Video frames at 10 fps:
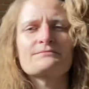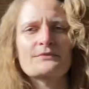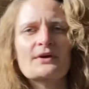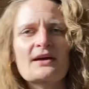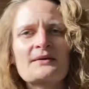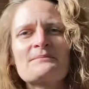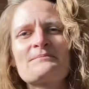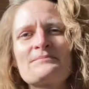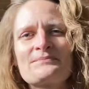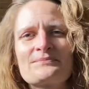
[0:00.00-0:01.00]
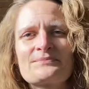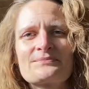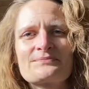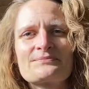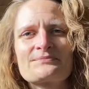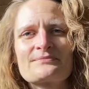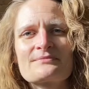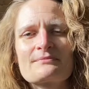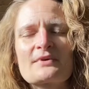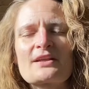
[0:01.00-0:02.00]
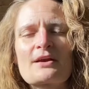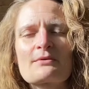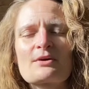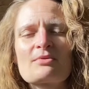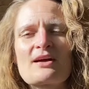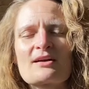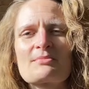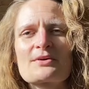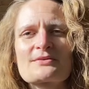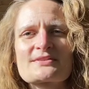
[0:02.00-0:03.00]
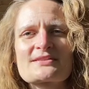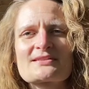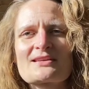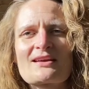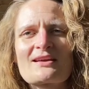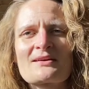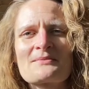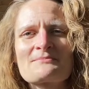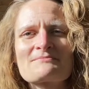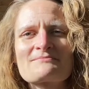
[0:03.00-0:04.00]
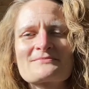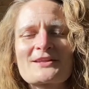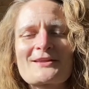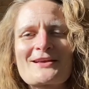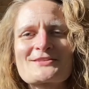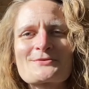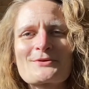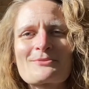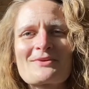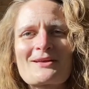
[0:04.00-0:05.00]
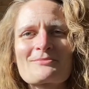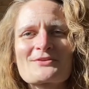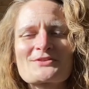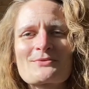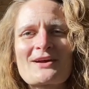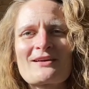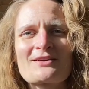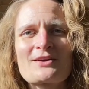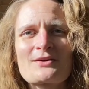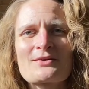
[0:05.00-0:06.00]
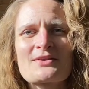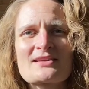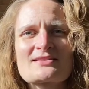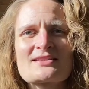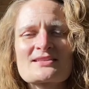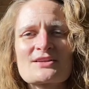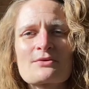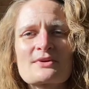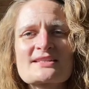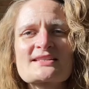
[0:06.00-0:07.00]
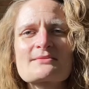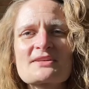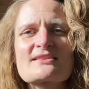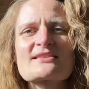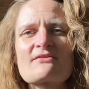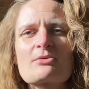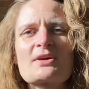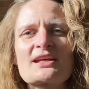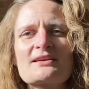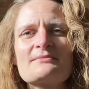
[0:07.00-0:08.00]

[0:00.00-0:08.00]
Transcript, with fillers: Okay. Malia wrote a blog post, um, Malia Lazar wrote a blog post a while ago that says, you know, racism kills everybody.